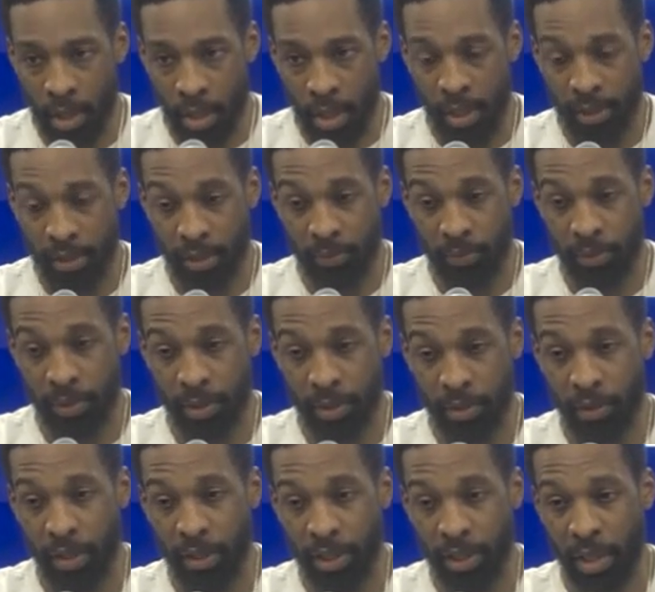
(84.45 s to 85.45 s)
I think we did a
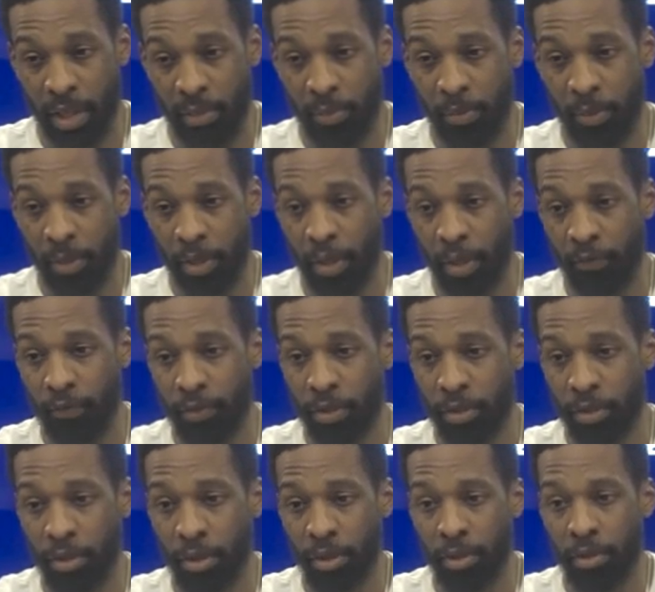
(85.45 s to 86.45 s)
great job of playing off a
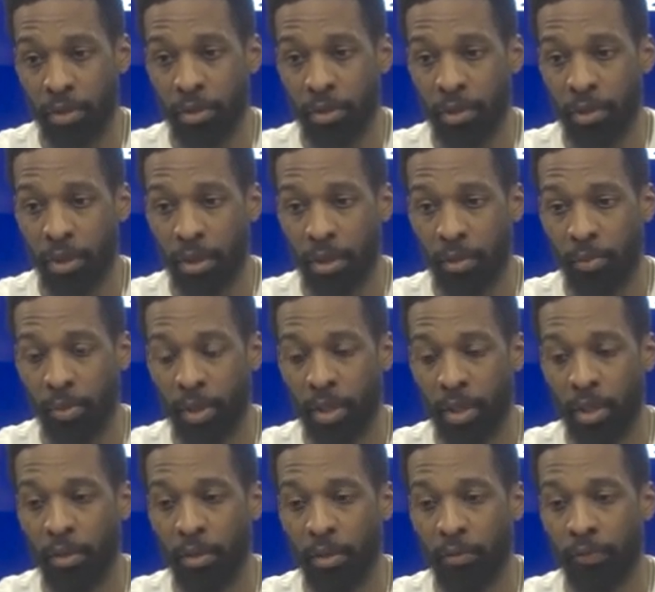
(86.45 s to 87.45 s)
Joker, uh, playing
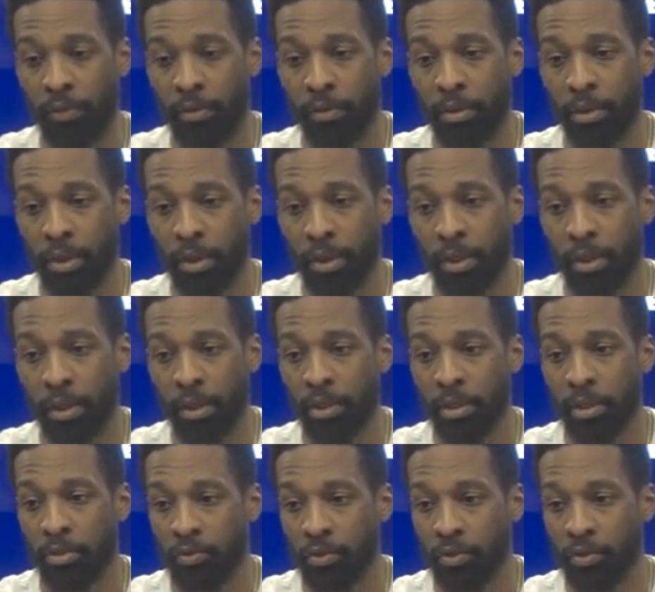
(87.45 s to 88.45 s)
off uh, the
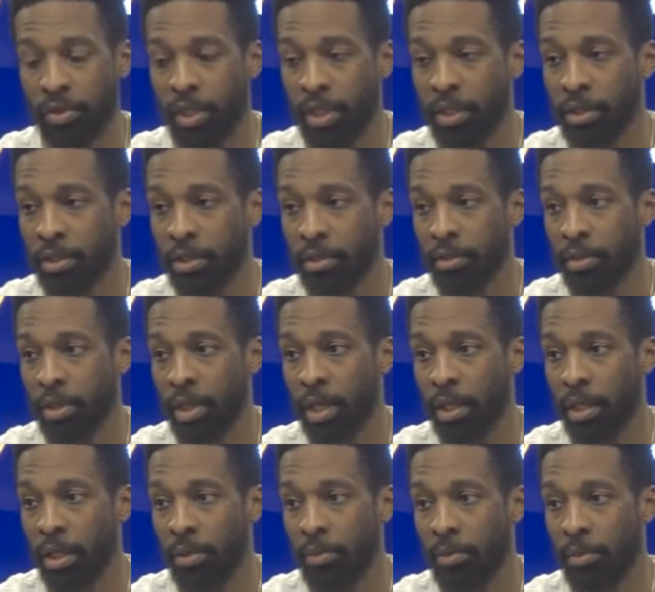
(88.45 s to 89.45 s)
Kings' rotations and how
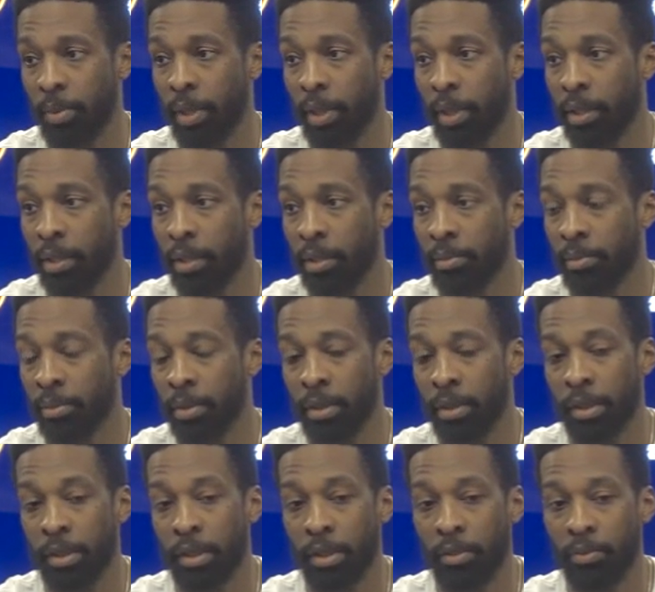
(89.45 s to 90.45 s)
they were playing him,
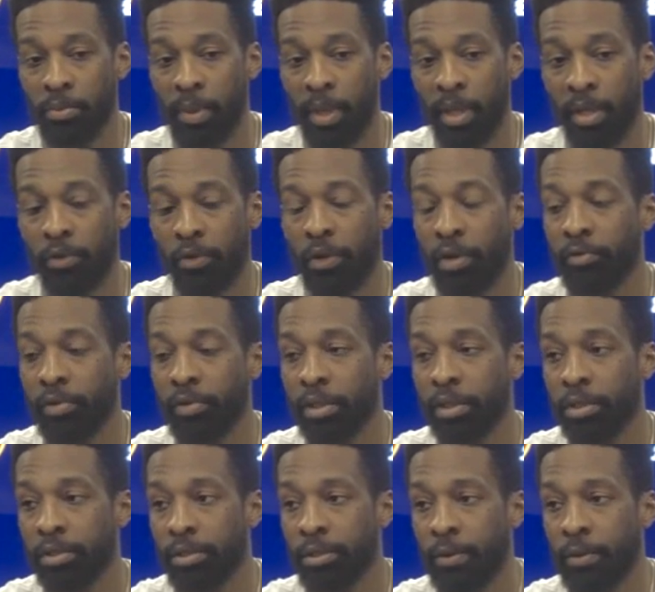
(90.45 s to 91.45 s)
and uh, we made great reads.